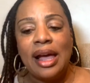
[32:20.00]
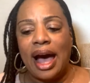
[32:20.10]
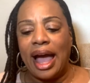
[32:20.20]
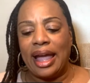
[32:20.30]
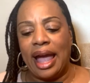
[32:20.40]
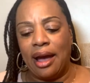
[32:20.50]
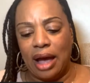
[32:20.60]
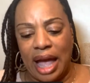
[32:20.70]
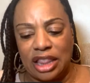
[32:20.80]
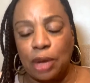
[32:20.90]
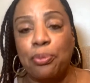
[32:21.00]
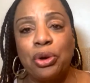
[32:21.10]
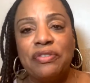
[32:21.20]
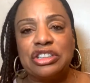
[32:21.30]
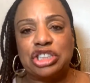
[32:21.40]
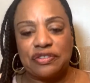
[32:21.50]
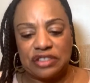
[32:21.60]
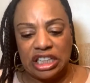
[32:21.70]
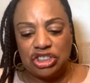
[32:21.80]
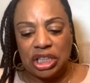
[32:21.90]
I had the privilege of
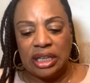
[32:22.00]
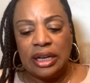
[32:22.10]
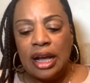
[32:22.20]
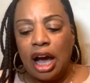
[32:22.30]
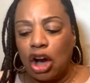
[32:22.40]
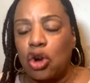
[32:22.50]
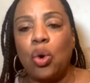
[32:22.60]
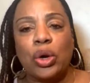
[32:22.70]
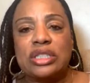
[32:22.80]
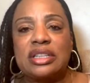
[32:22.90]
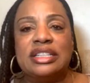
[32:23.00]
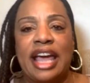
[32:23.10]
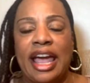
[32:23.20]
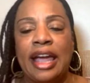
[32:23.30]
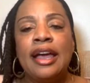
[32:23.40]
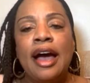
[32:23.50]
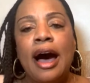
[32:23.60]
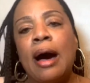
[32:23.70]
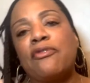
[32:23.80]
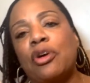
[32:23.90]
teaching a course today
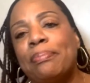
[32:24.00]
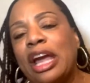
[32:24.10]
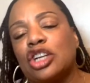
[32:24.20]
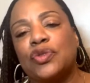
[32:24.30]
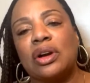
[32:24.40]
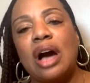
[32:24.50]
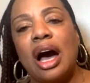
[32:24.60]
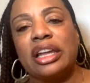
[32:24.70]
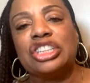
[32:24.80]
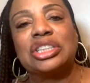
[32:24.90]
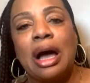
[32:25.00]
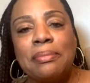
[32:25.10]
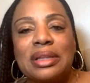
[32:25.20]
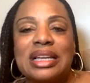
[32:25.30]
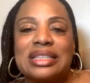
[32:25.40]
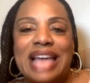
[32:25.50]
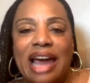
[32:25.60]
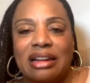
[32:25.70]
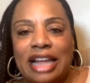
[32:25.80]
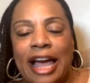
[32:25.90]
for Bakersfield College, the
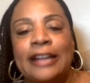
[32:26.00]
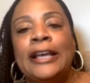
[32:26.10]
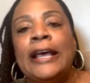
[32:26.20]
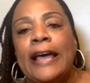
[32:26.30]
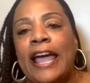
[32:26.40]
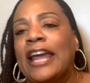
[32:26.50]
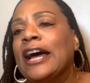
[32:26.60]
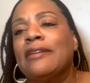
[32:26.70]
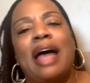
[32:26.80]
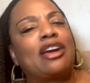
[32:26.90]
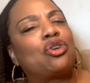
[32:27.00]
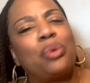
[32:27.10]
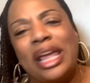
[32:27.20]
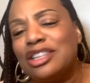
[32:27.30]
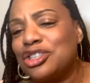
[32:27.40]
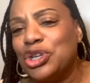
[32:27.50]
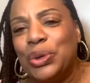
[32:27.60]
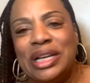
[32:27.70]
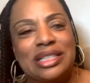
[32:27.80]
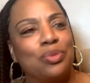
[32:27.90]
satellite, and had great
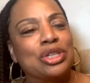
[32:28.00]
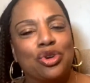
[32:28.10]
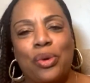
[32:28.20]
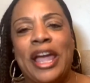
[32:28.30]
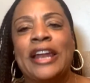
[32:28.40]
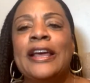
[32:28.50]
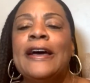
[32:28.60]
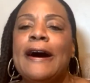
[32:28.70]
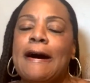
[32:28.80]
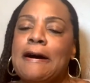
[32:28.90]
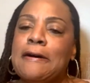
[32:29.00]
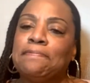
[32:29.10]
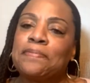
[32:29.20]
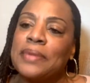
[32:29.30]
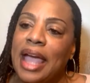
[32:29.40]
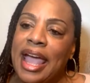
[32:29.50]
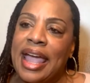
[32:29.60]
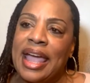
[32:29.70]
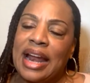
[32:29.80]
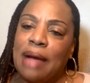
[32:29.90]
students. It was great.
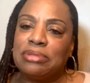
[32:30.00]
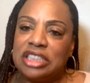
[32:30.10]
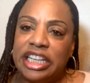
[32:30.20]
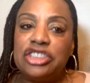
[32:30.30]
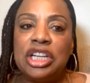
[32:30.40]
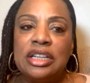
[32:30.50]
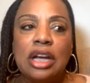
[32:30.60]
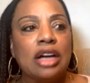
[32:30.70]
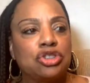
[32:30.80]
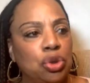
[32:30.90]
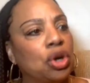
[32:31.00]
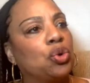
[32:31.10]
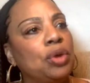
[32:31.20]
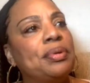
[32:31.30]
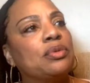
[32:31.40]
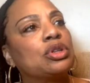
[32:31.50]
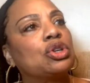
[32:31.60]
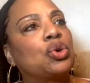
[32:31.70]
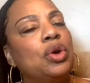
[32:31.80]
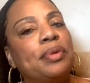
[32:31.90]
And I'm teaching to a
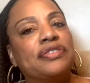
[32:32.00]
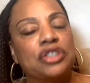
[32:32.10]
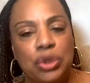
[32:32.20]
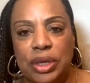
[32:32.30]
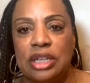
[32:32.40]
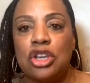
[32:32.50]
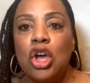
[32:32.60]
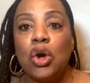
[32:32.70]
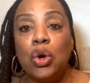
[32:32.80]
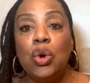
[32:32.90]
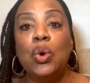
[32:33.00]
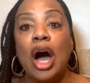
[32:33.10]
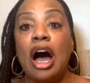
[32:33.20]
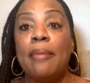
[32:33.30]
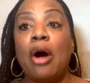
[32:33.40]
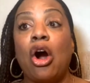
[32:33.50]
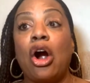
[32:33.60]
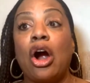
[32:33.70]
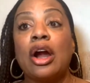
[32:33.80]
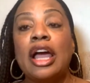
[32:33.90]
group of students who
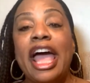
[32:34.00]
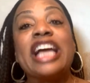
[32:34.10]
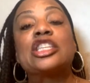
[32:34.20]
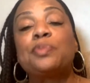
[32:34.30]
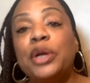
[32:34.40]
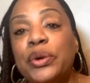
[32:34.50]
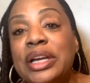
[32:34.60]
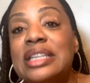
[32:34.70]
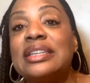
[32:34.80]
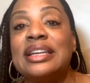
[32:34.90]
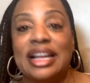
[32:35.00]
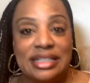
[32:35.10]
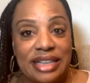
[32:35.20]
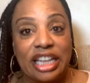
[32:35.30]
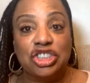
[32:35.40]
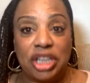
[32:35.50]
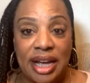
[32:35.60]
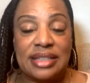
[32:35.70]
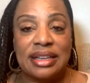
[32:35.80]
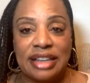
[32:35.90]
are experiencing a second
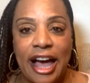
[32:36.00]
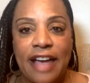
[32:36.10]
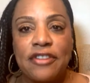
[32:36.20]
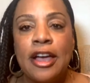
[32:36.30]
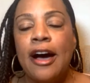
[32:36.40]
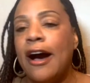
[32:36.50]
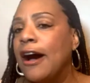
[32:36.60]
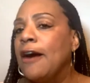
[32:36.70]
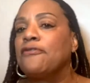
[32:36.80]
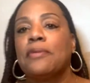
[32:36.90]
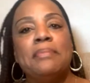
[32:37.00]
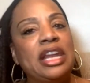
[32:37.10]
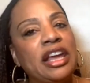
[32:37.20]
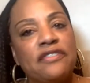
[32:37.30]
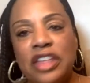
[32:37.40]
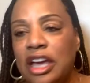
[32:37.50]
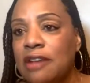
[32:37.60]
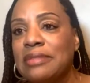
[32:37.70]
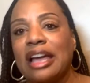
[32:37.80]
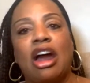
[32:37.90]
chance in life. For many of
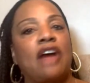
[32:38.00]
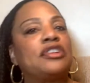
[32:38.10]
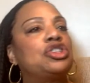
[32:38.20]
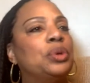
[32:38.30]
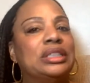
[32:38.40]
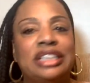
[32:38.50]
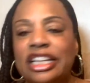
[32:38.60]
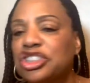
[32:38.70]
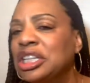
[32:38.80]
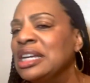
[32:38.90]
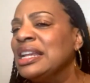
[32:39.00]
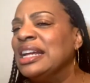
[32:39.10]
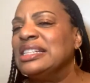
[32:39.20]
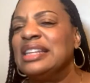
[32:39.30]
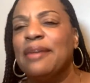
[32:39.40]
them, they got off into addiction and